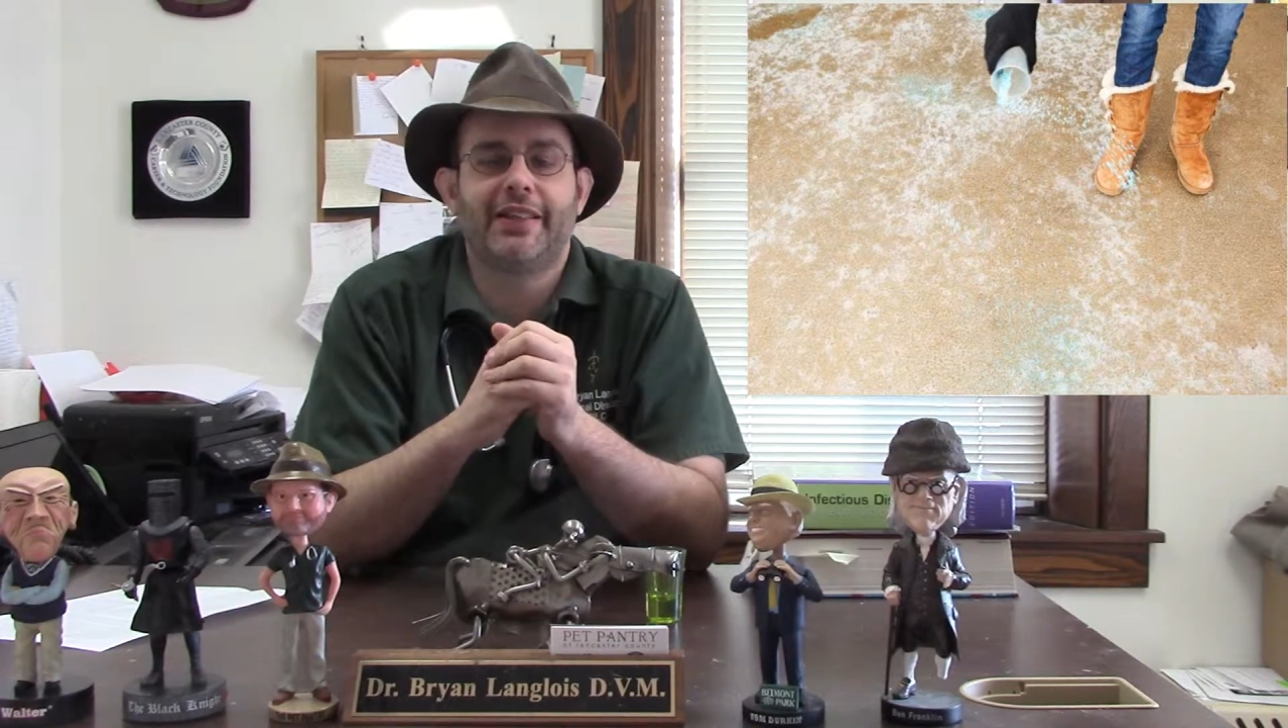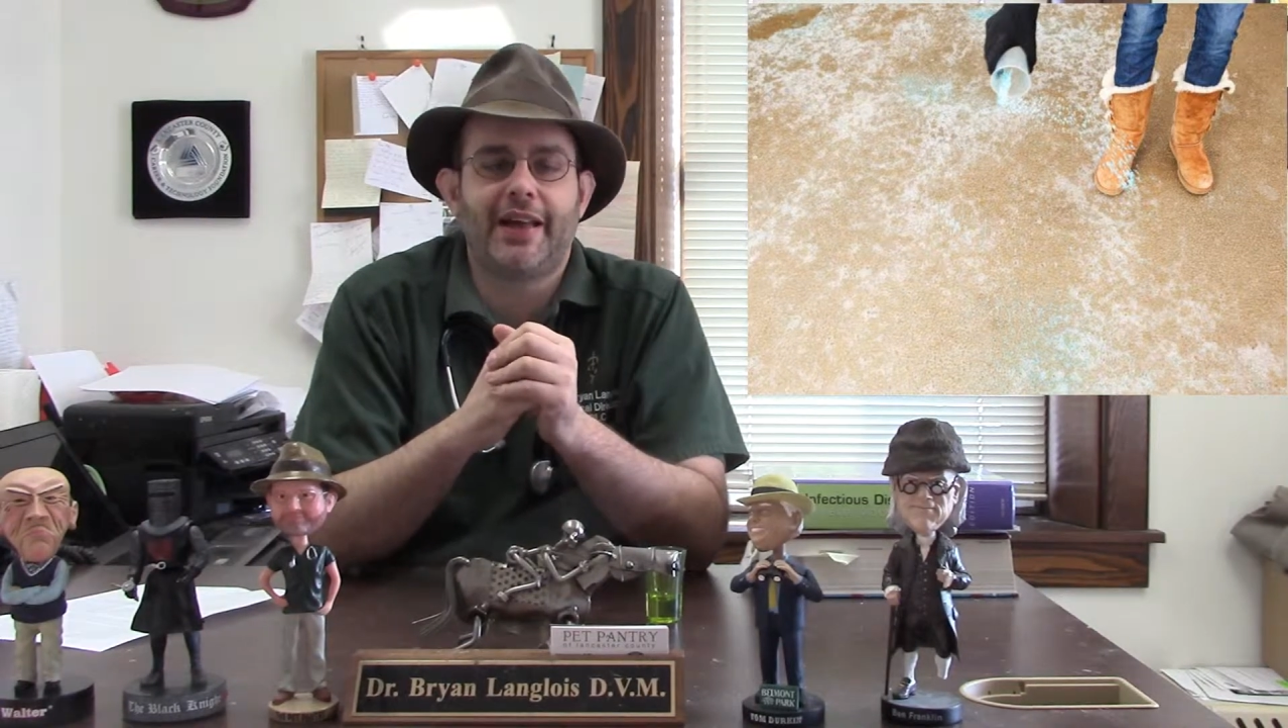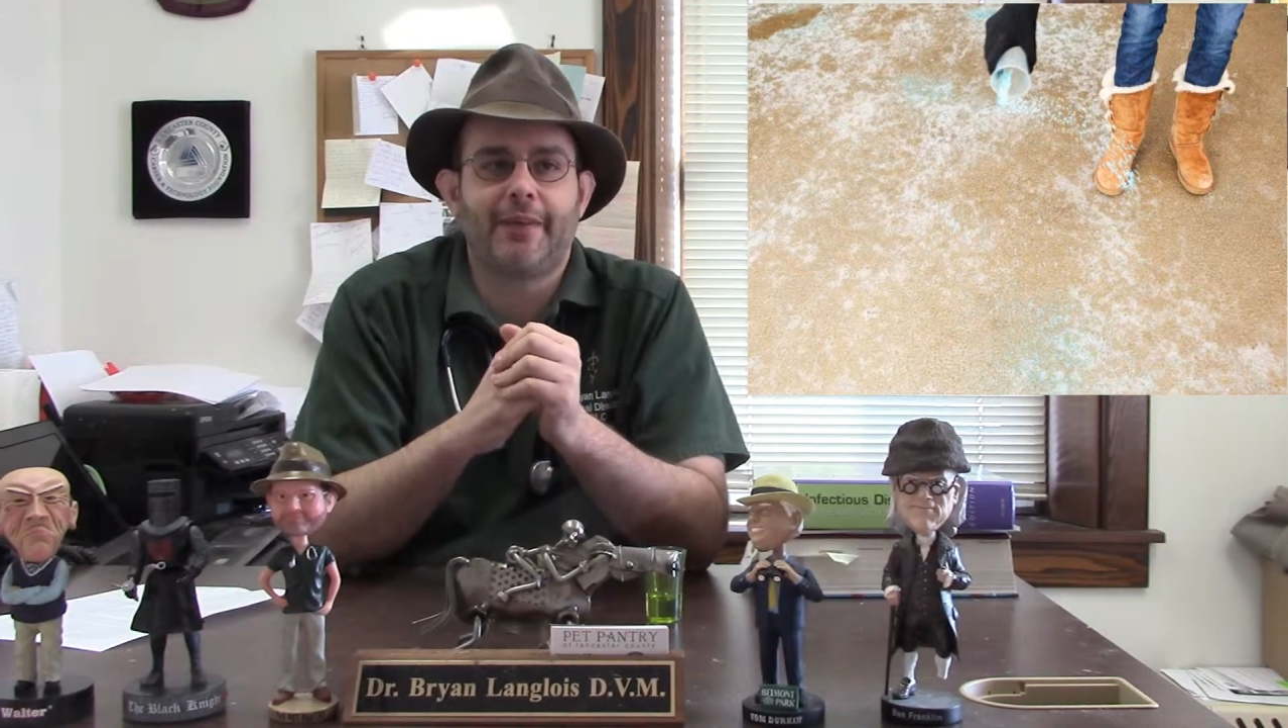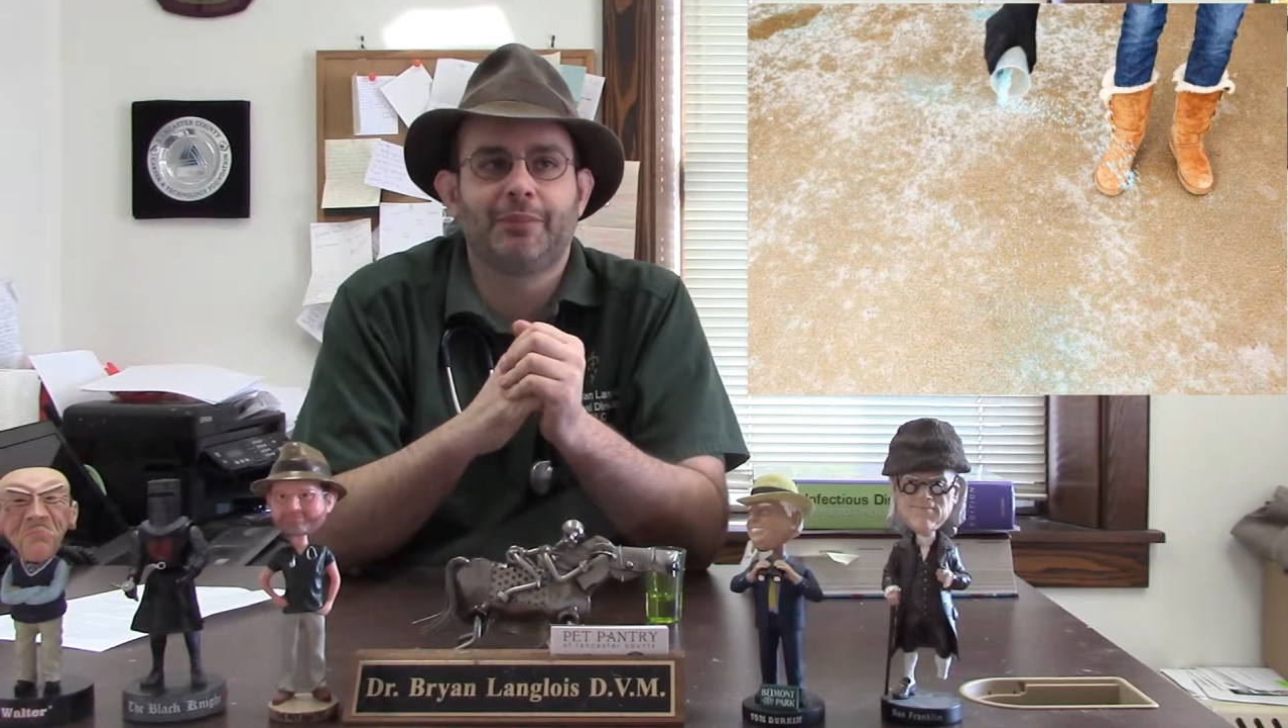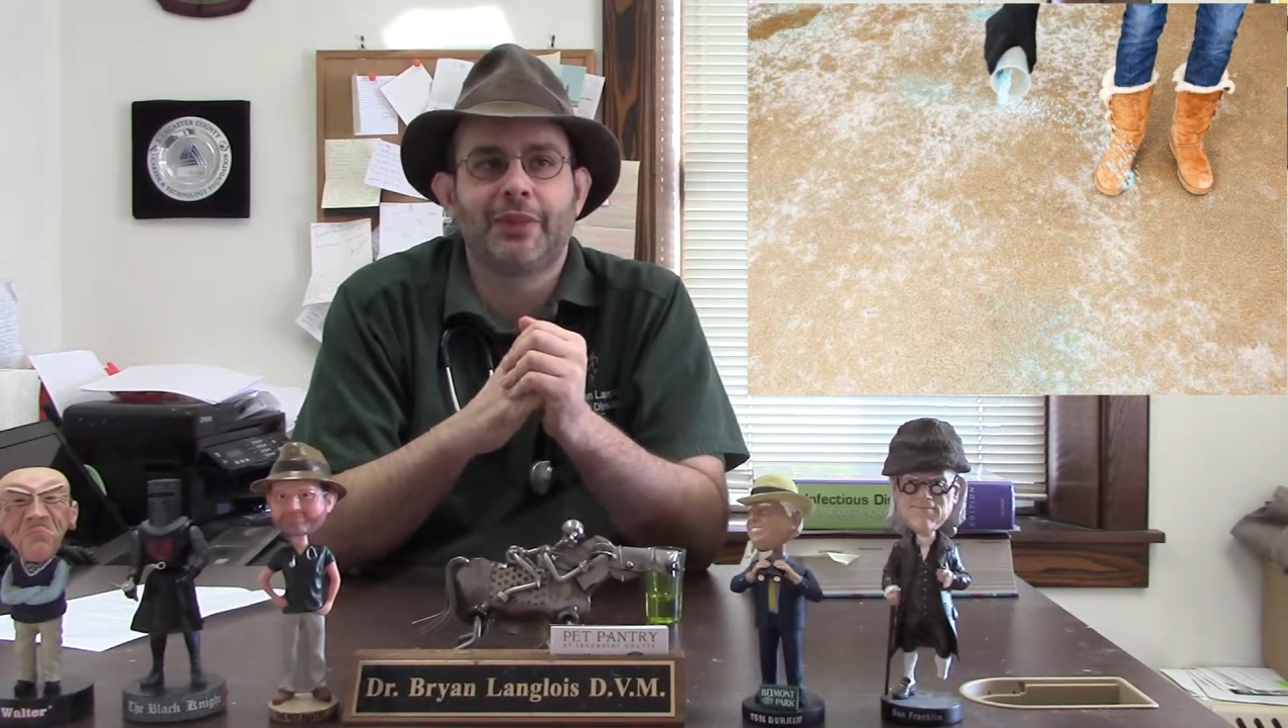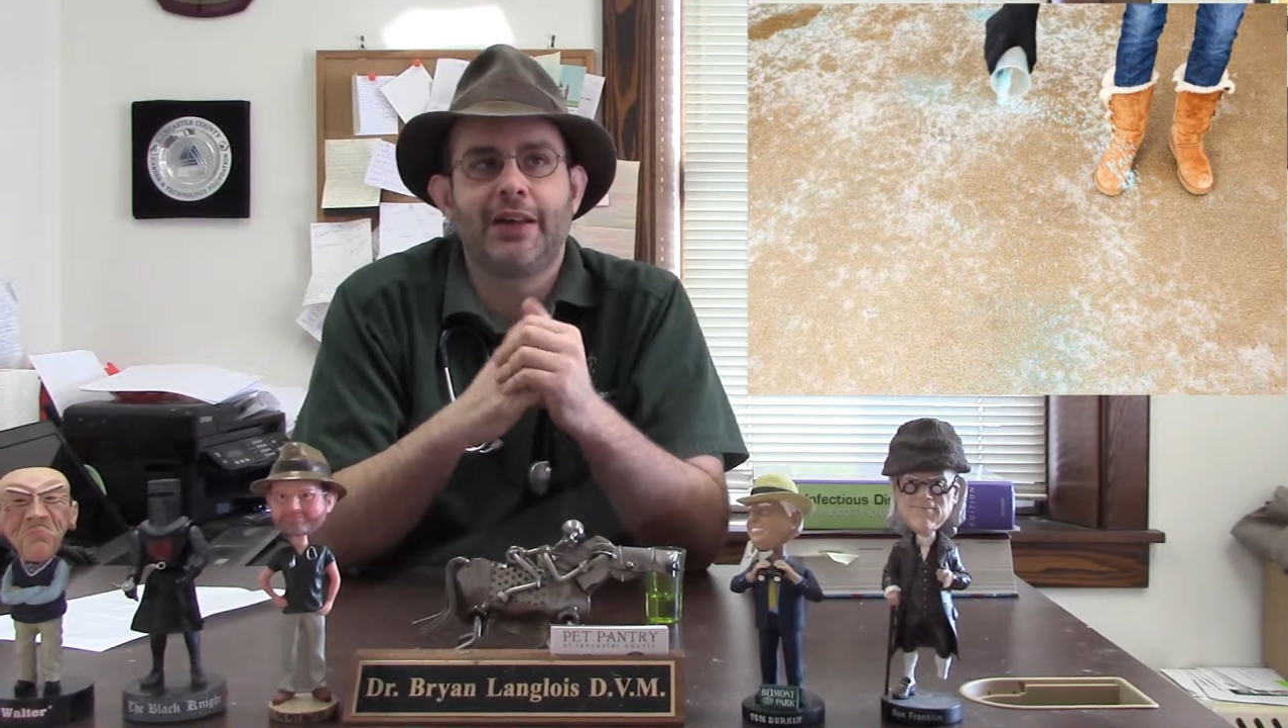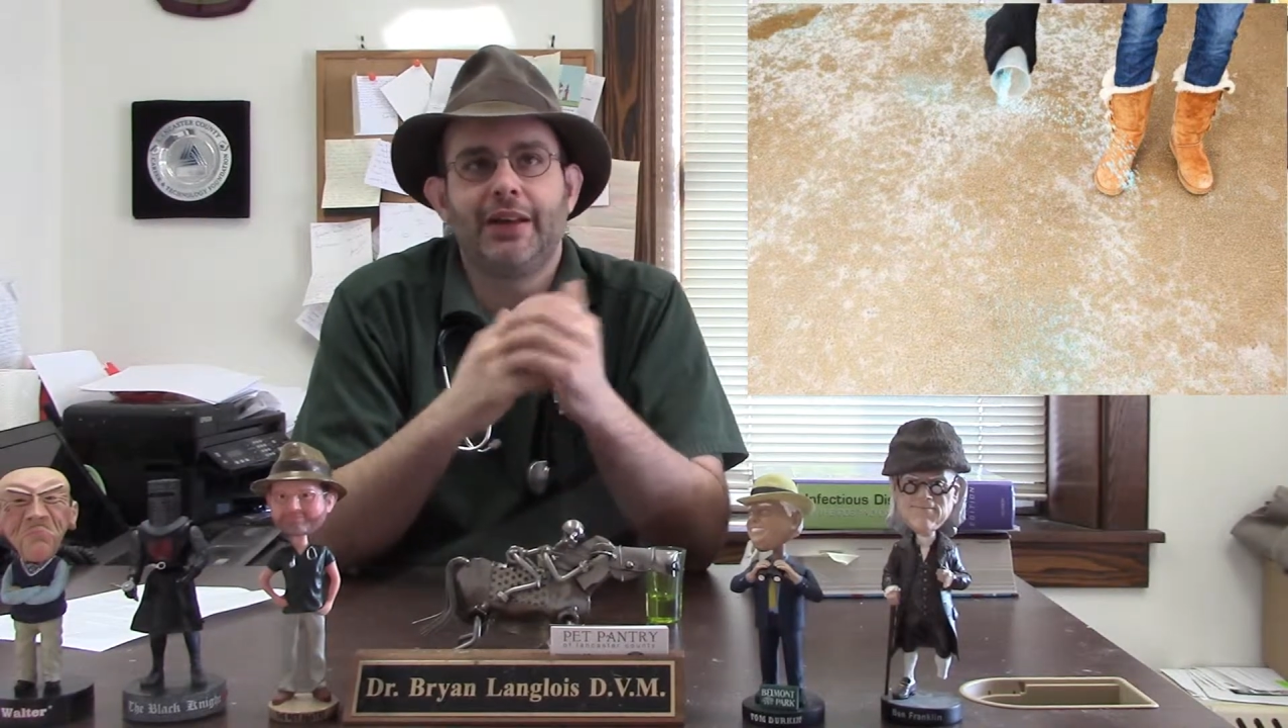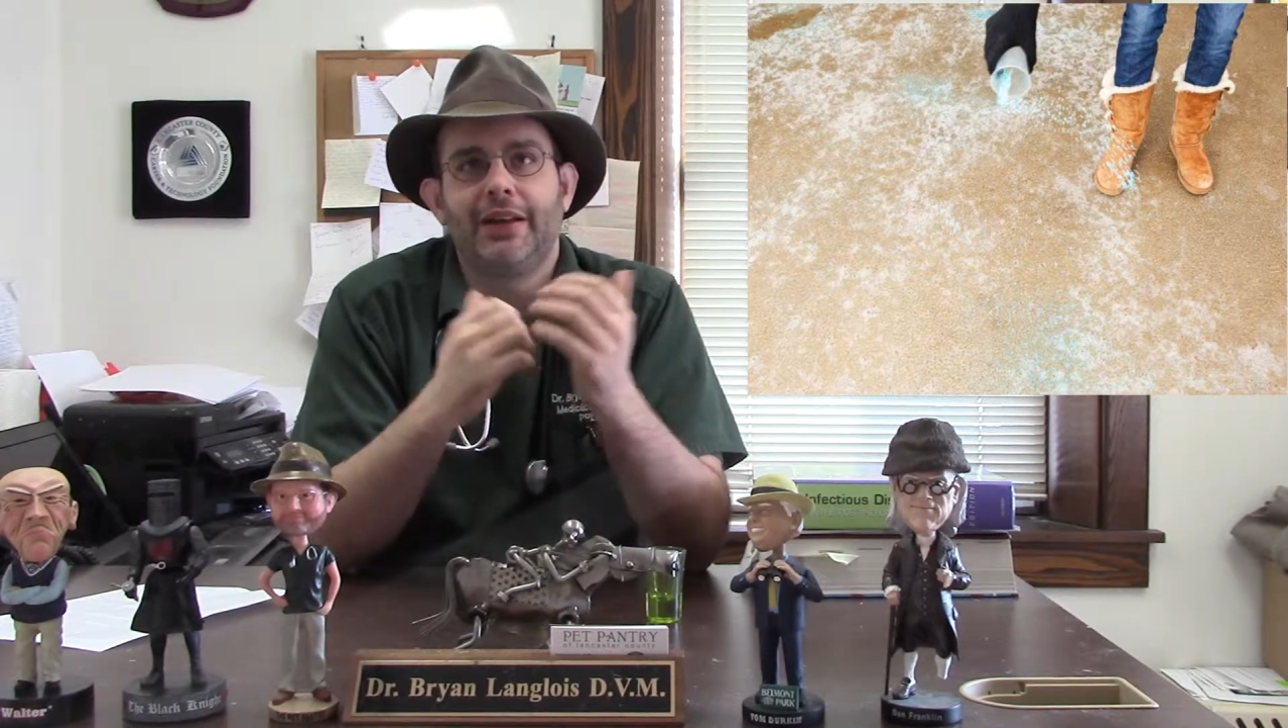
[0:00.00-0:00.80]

that,